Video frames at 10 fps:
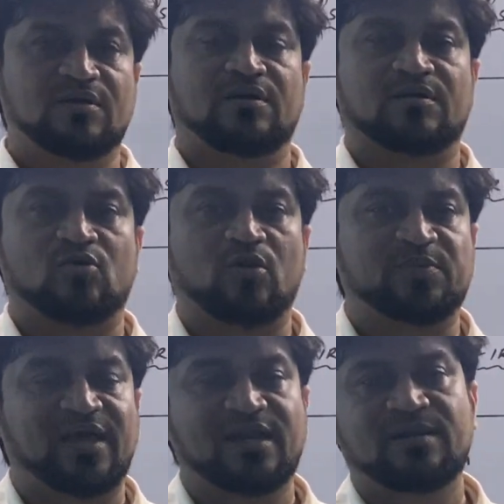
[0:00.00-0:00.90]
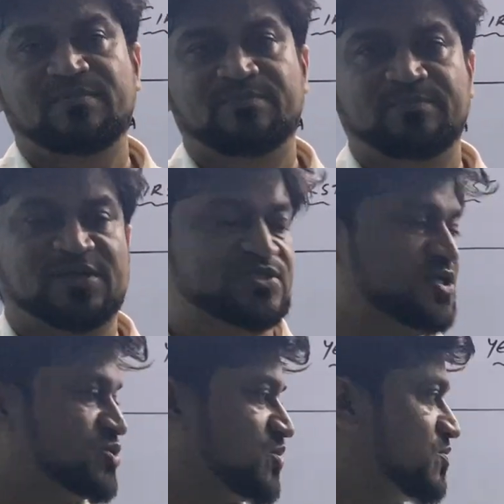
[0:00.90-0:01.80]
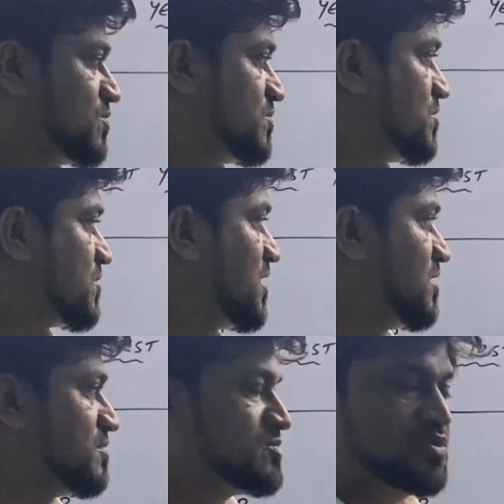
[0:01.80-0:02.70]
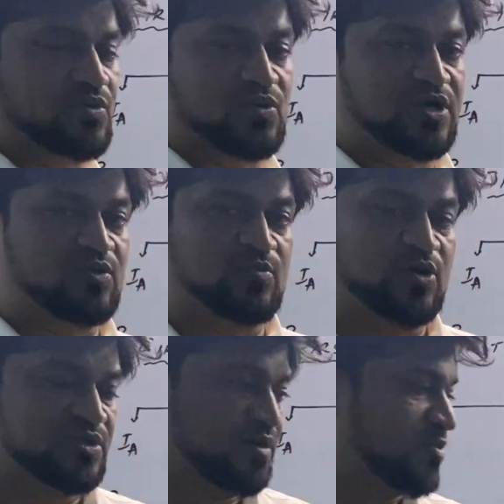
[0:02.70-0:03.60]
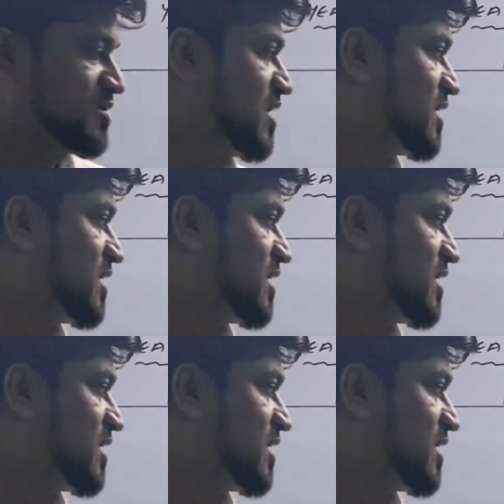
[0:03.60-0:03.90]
copy I'll message you. Okay, so no need to bother about